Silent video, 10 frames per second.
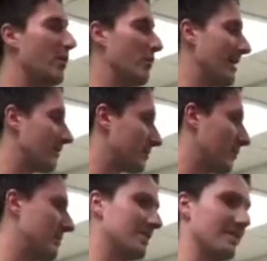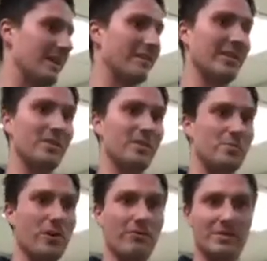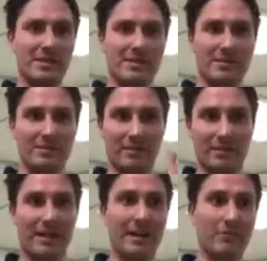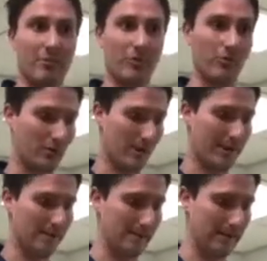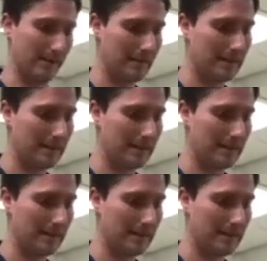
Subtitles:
without stopping to think, then those priorities can get in the wrong order quite easily.